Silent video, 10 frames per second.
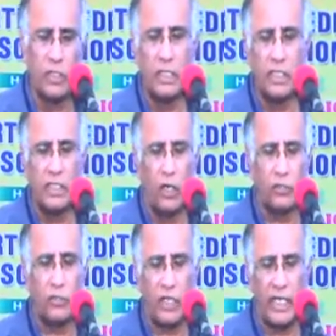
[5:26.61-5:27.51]
See, the
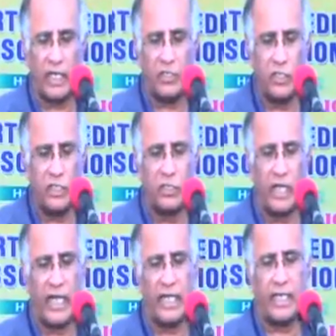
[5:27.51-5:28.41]
osteoconduction is
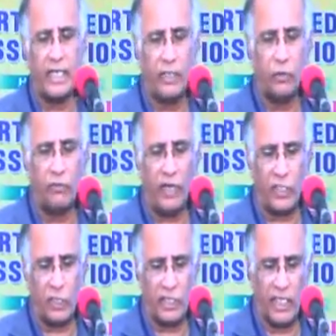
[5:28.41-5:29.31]
directly into the
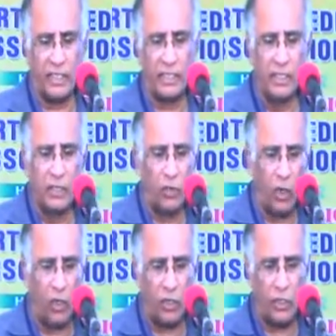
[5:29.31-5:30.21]
fracture site
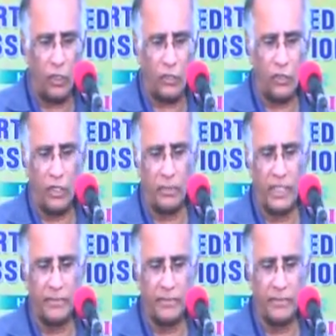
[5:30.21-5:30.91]
along the osteotomy.